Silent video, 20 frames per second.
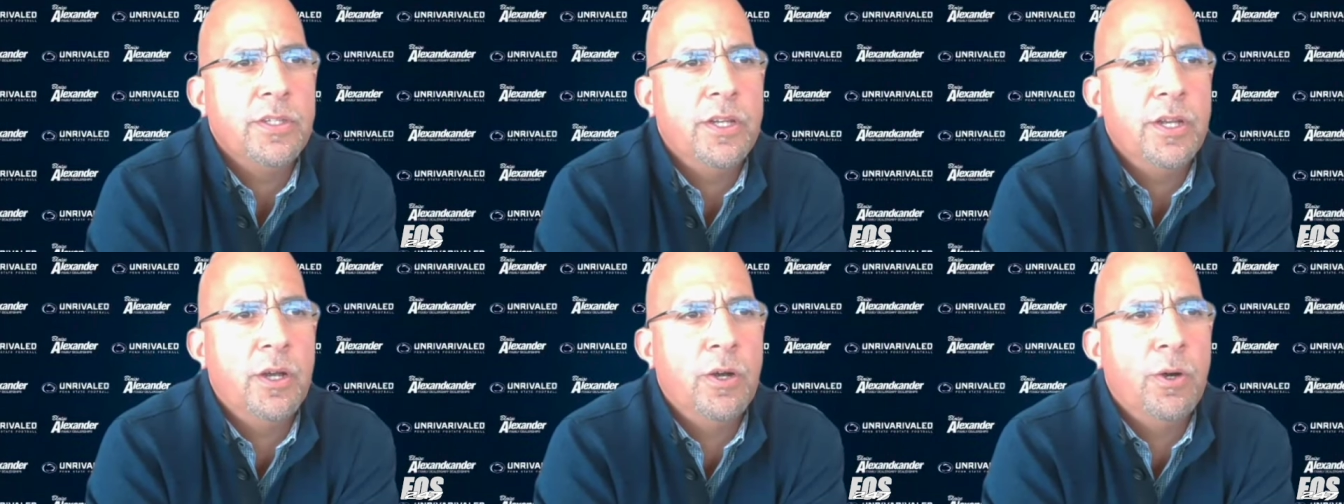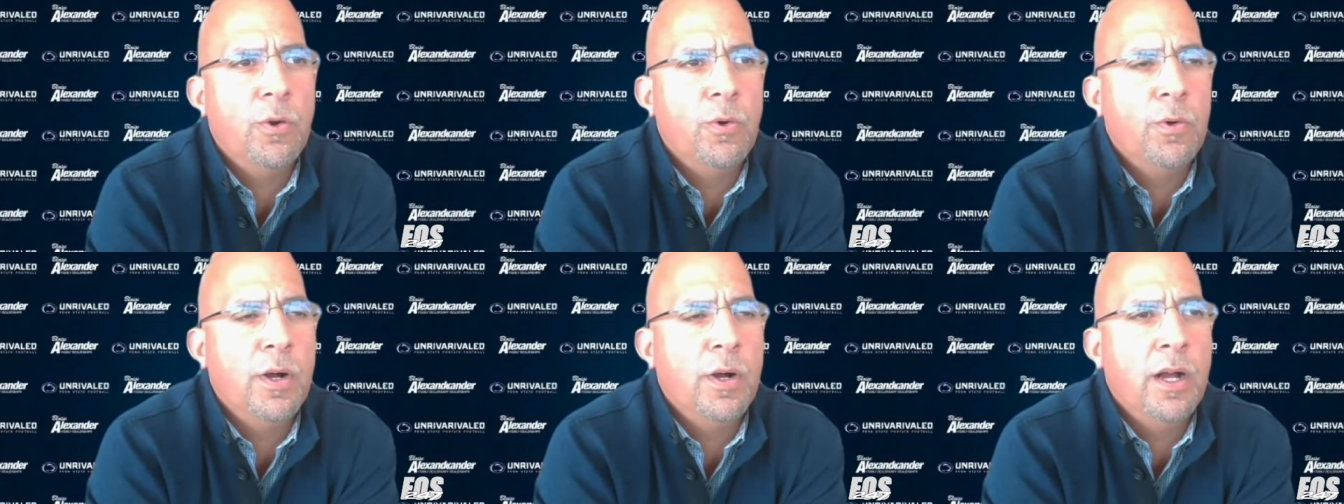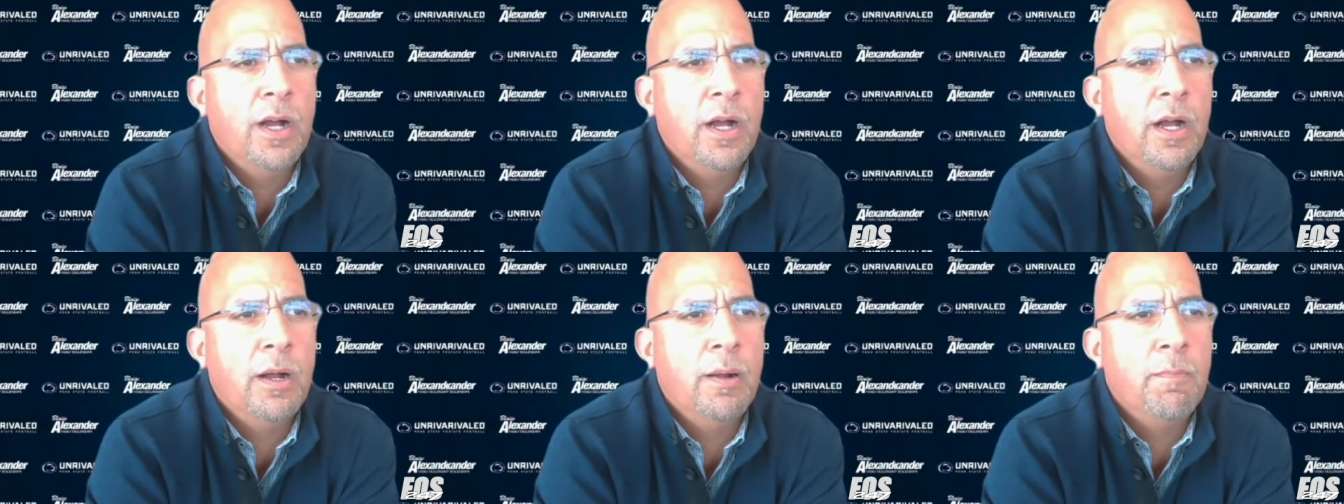you
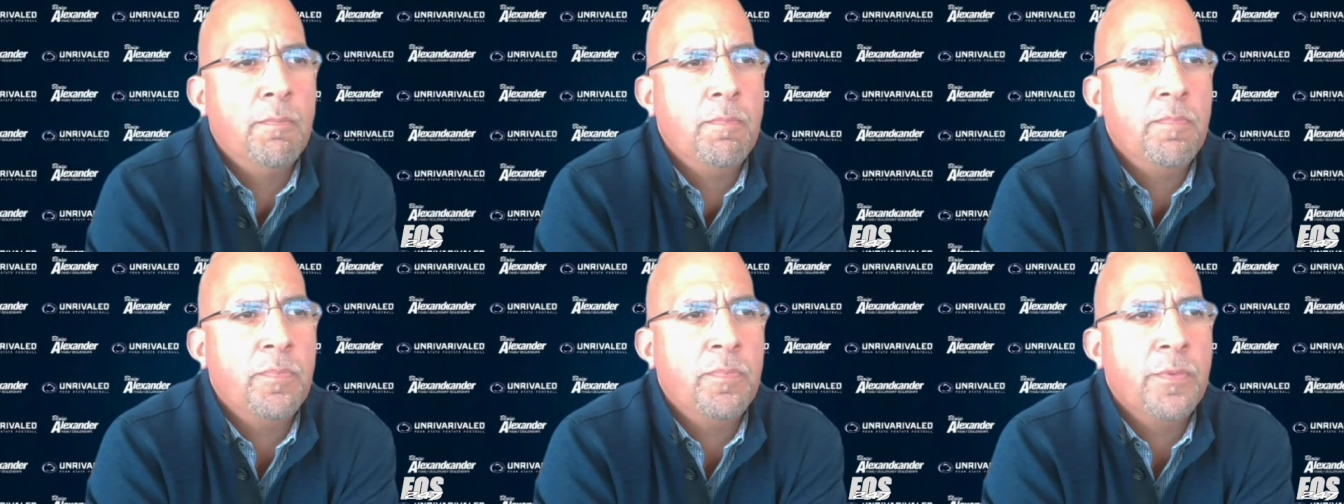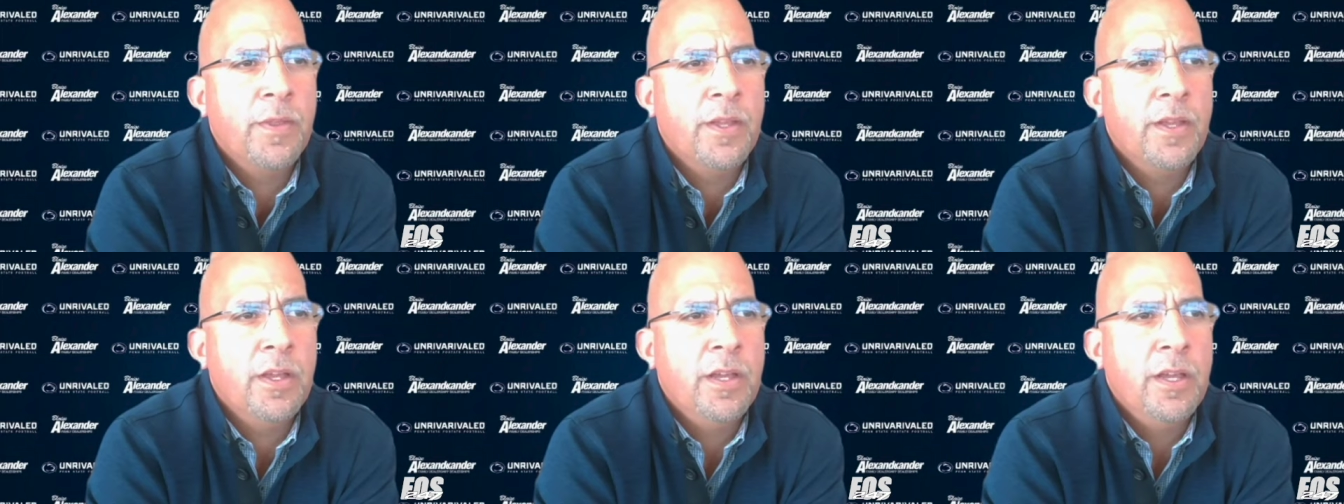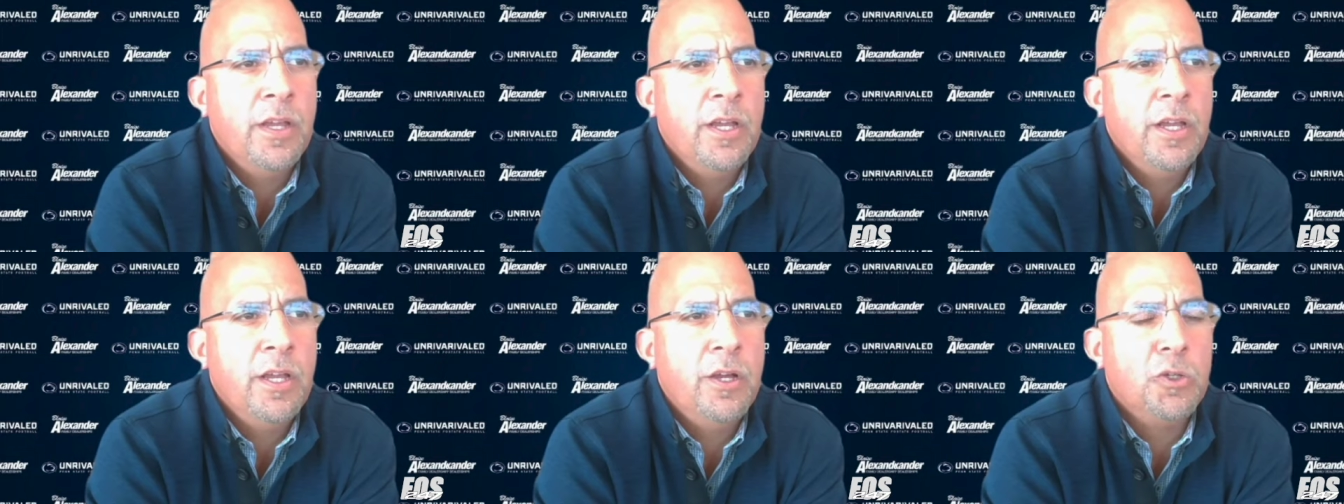know,
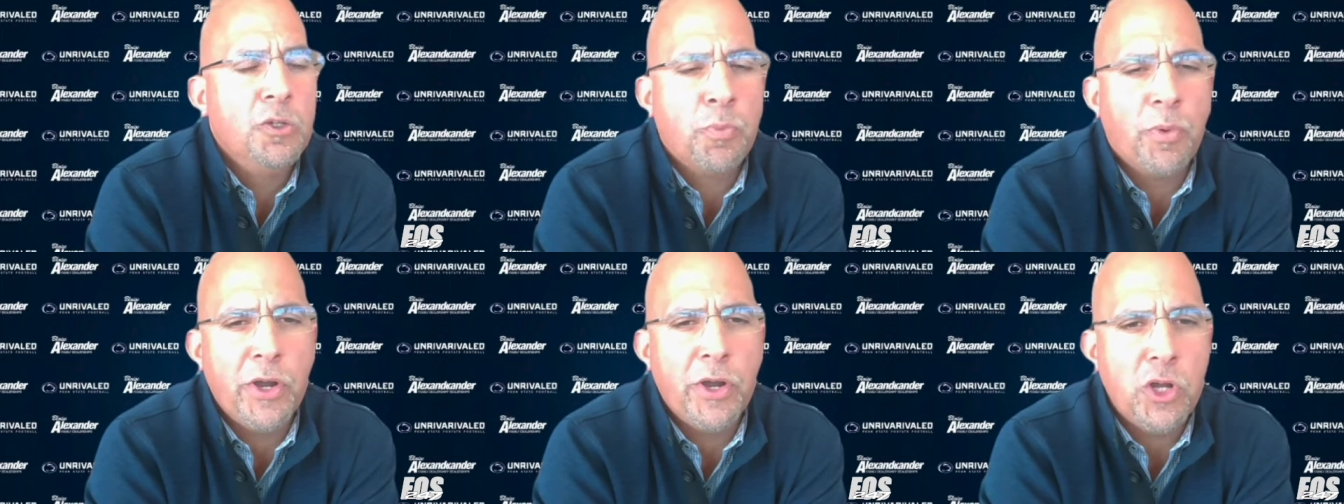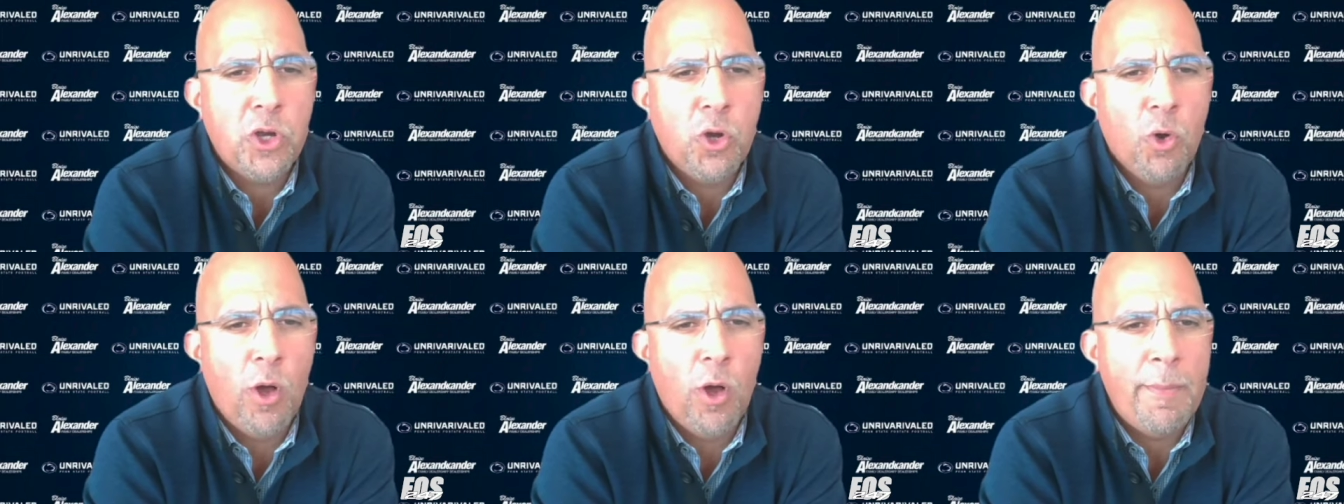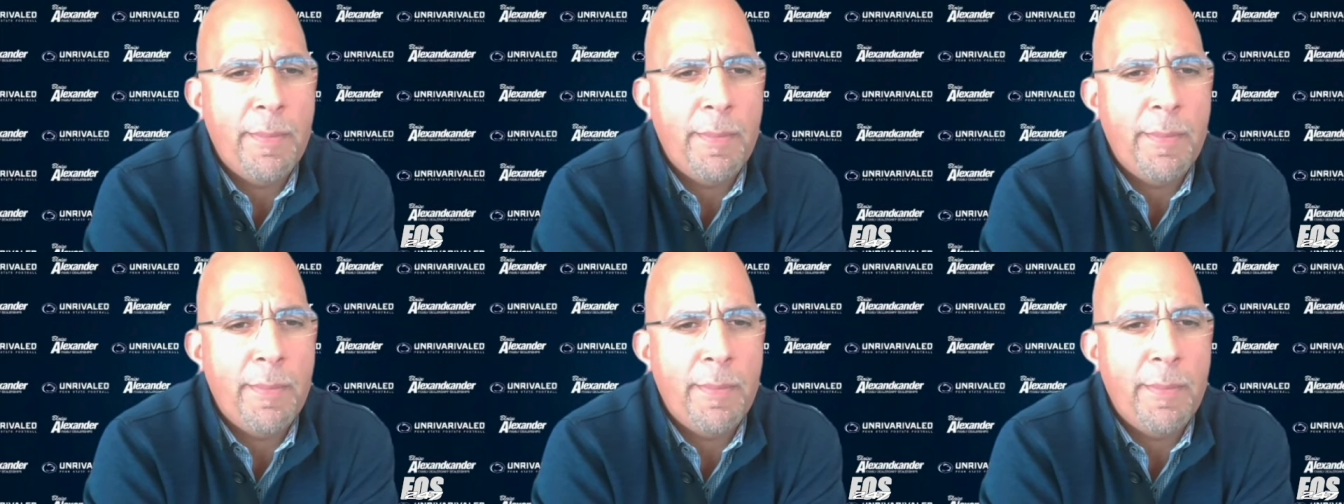it was pretty cool.